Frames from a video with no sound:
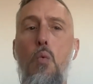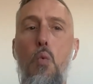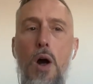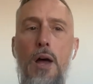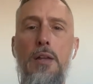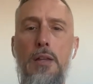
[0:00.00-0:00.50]

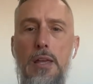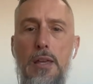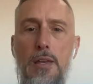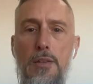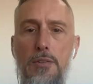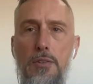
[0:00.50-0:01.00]
One
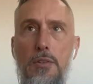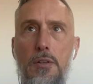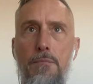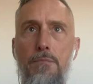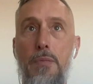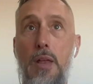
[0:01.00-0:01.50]

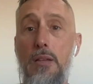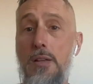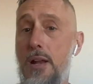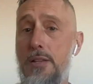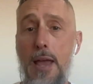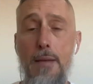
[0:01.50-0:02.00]
is a
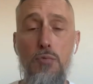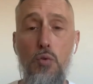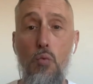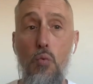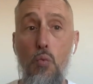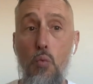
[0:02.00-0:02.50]
lot of
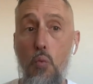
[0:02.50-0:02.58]
times